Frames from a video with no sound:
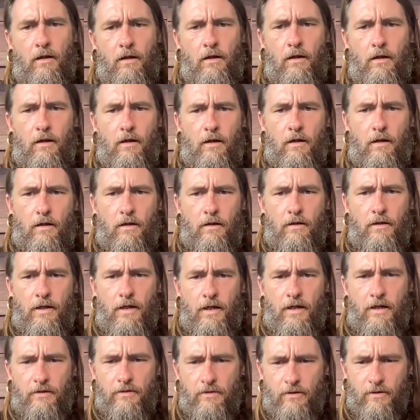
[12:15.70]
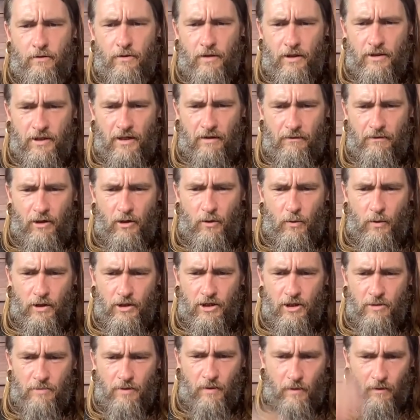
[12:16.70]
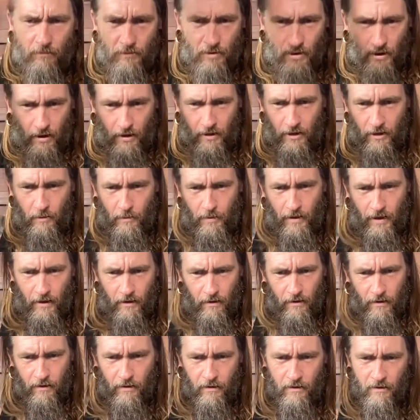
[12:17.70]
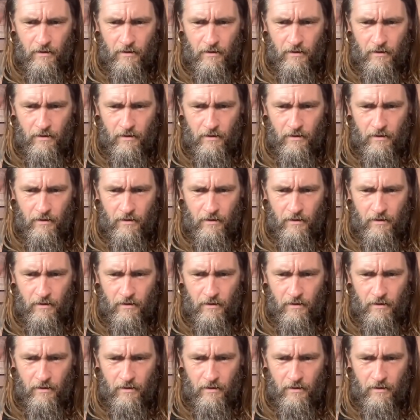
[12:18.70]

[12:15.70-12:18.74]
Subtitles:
Yeah. So you guys have any questions that I'm talking about?